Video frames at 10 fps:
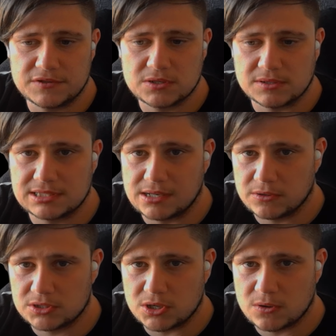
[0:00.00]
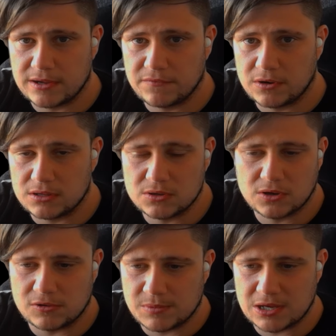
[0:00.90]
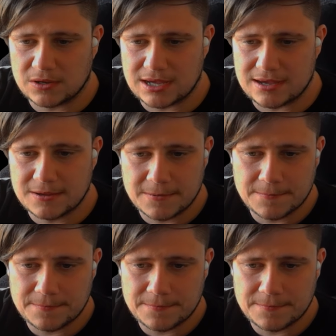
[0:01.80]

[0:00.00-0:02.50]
it's got Sundering Shockwave on it, you're gonna be okay.